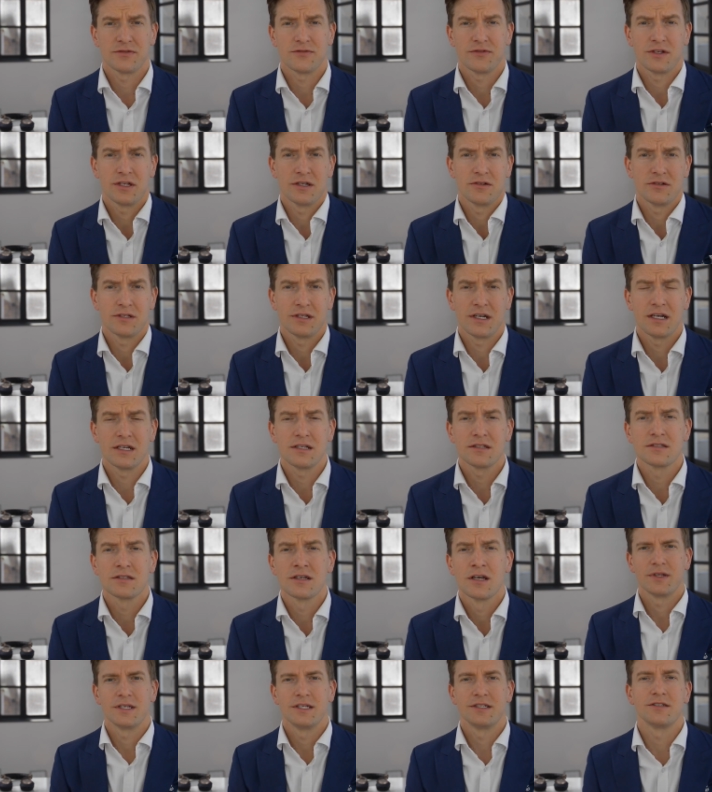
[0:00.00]
of hearing
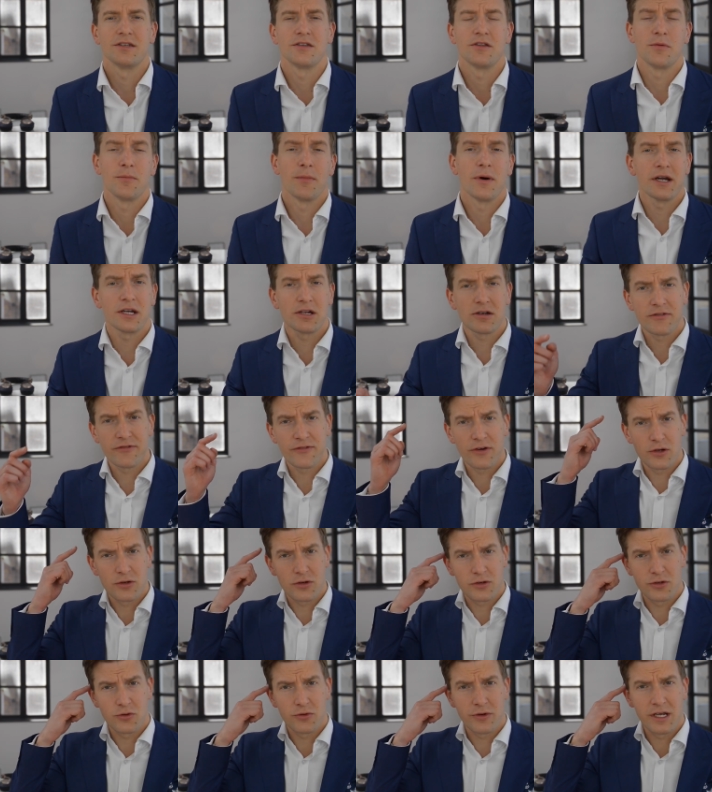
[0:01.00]
aids, is that the microphone
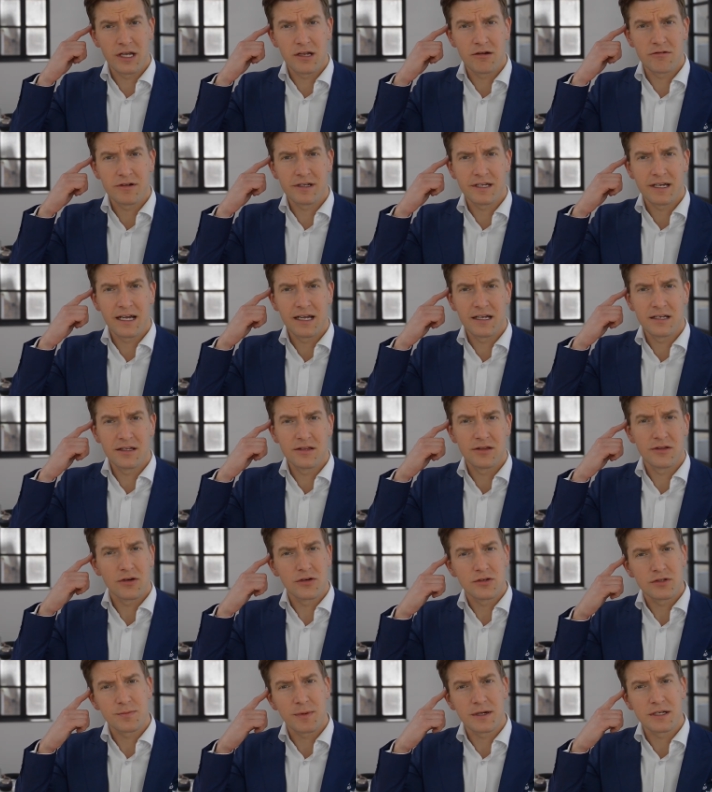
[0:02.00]
on your hearing aid in
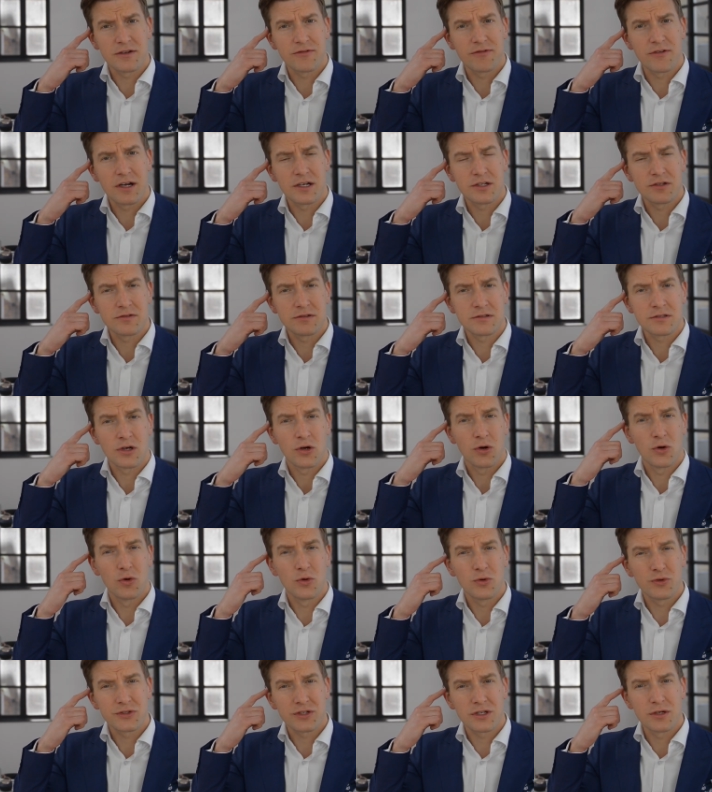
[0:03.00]
those manufacturers
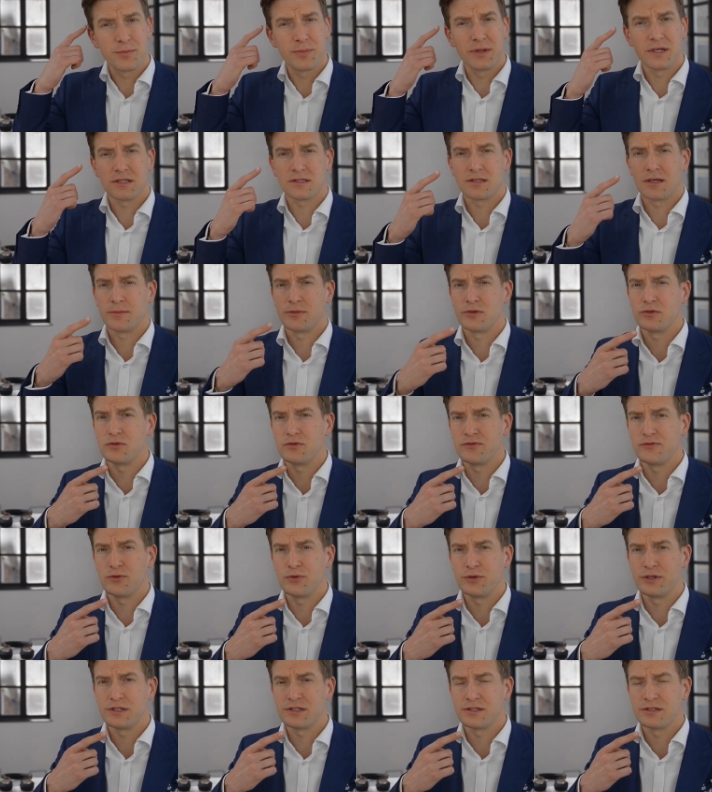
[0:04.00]
also picks up your
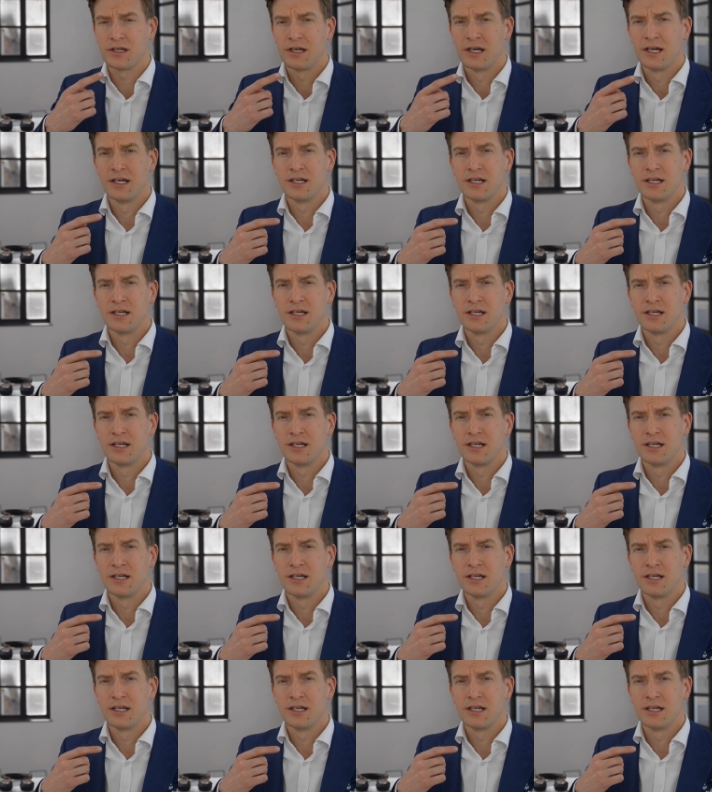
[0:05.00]
voice.